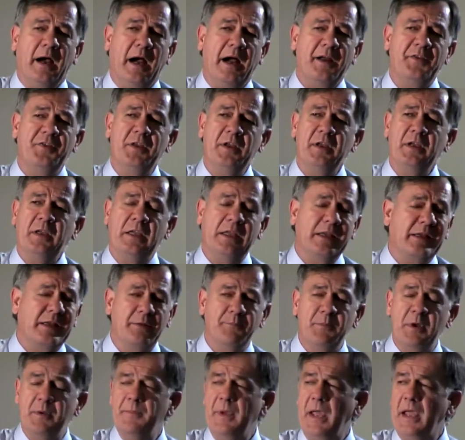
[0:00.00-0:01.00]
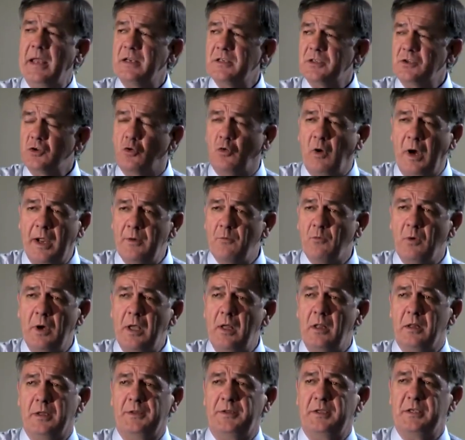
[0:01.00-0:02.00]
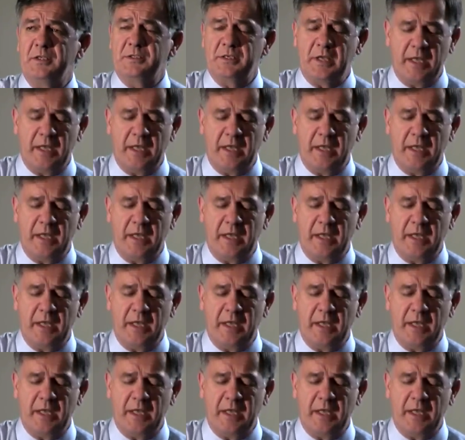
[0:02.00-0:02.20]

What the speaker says: I think it can be managed quite well at this